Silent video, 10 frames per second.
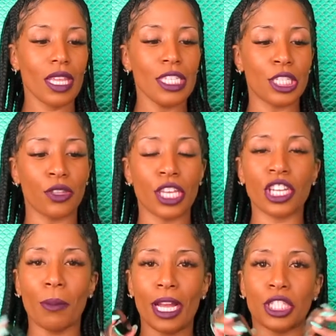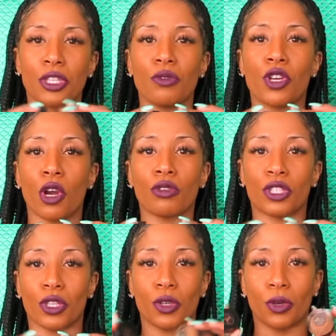So these are my two
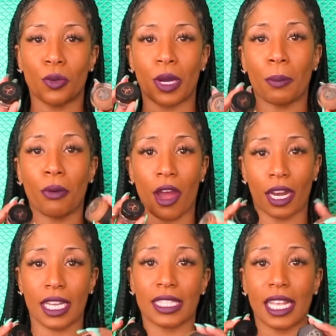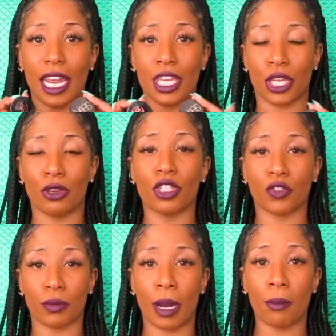go-to products that I
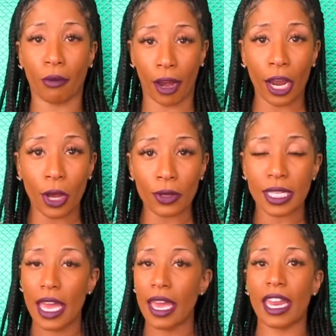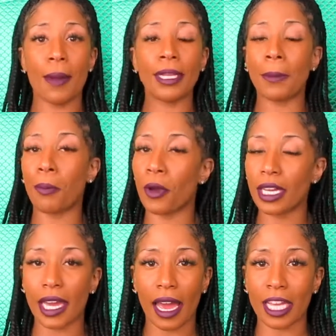use for my brows. And I'm at the
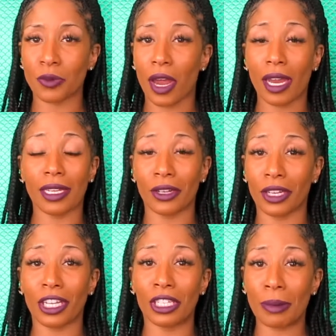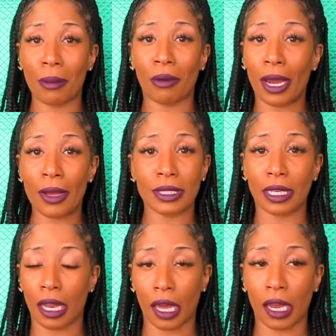point, guys, where I literally can do my brows
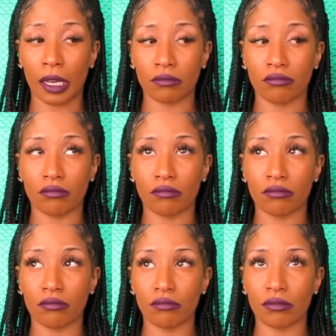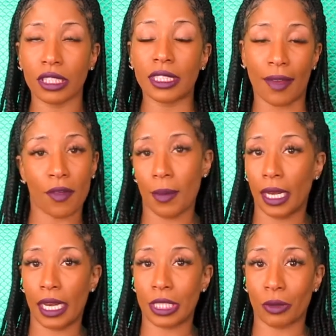in like 7
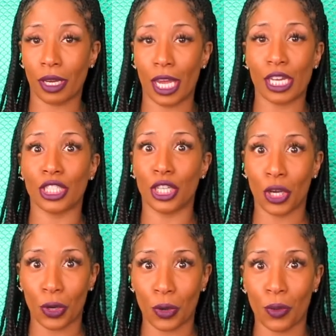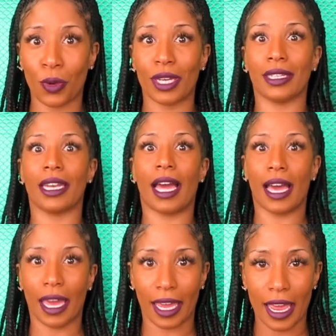minutes, okay? No
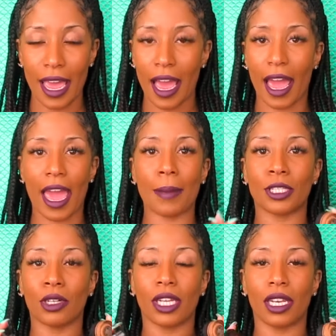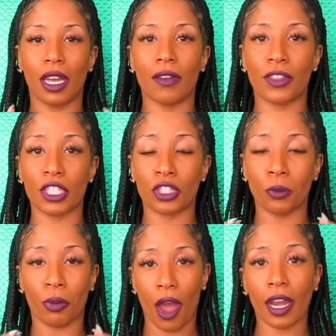lie. I absolutely love these
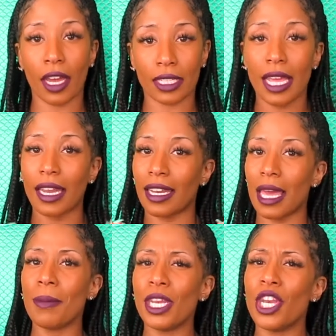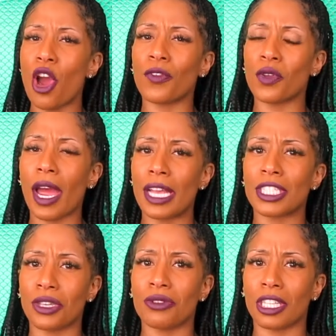two products. Let me know if you
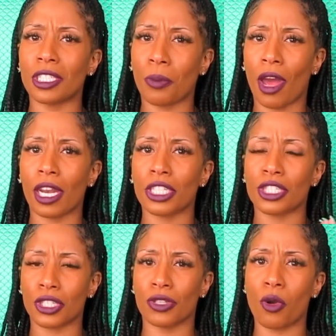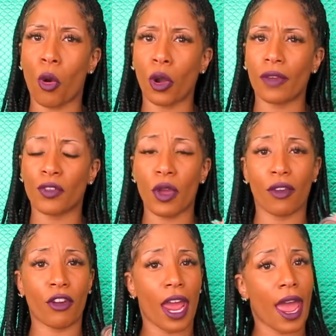guys use these products too, or if you
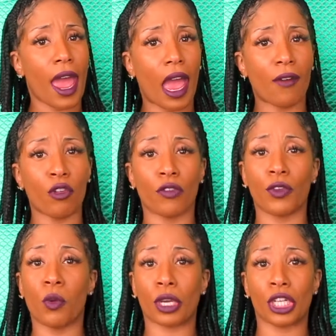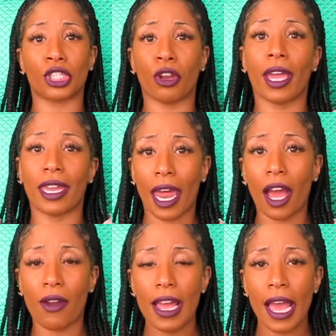ever have, or if you want to try it
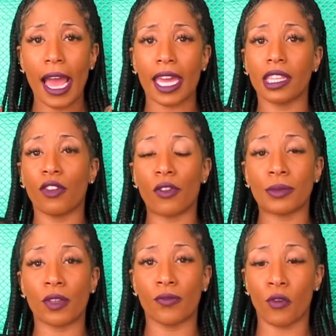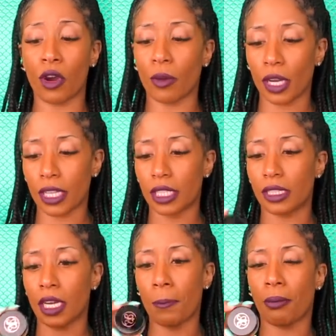out. I get them from Sephora. The
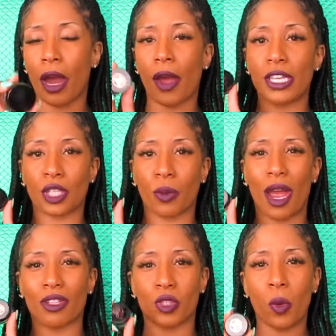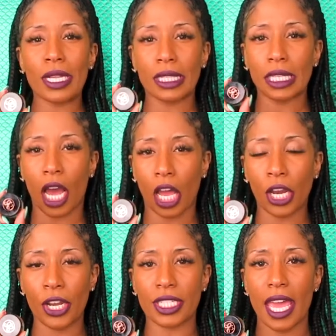dip brow is around
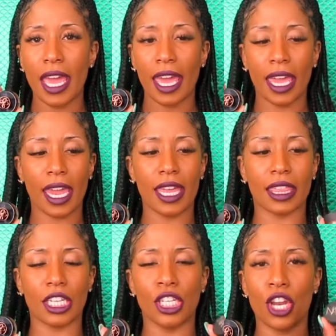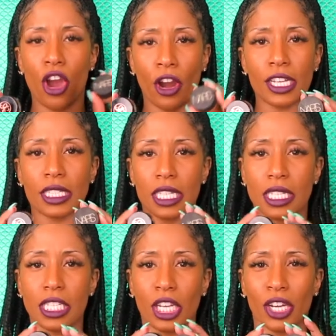$20, and the NARS
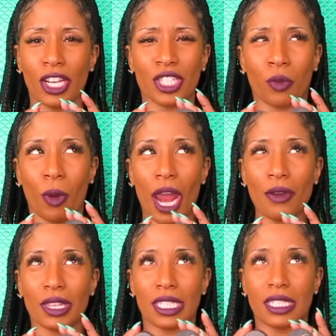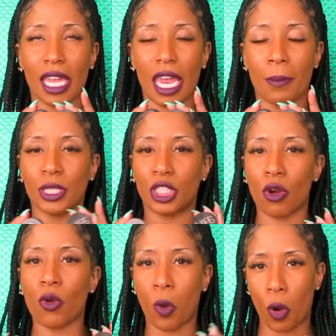concealer is around the same, but
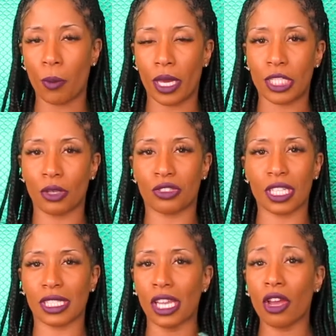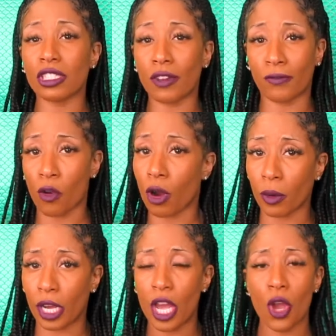don't quote me. So just look on
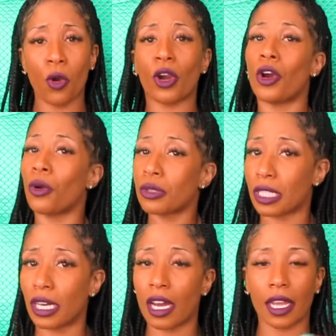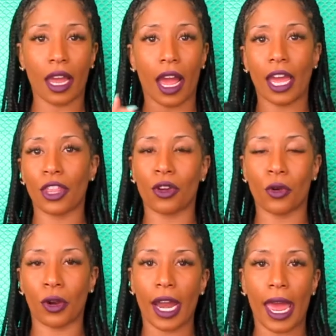Sephora or Ulta, either
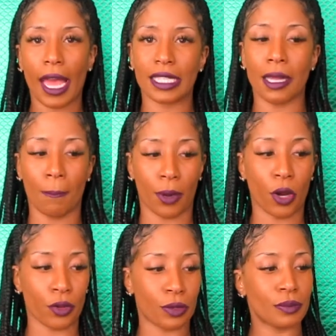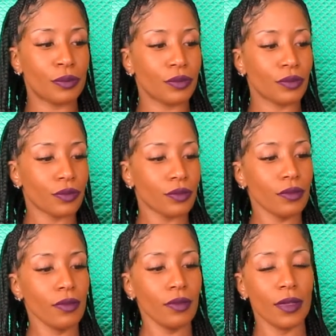or has them both.
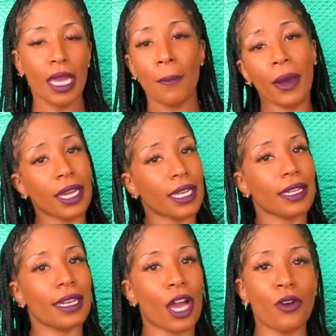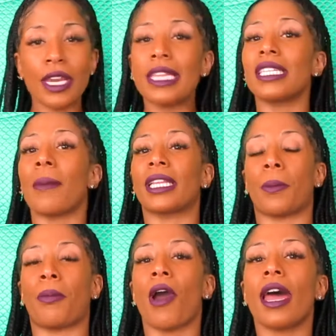But not only is it about
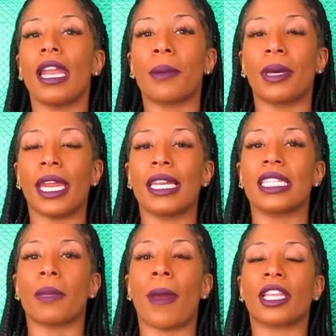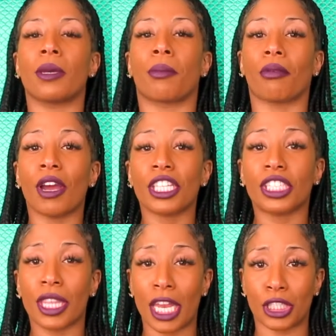the product, but it is about the
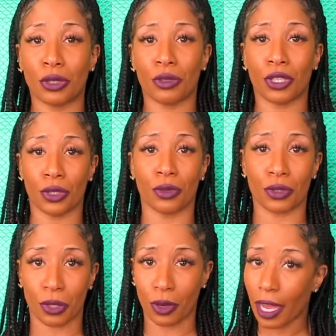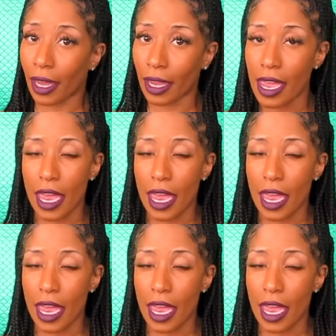brush that you use, okay?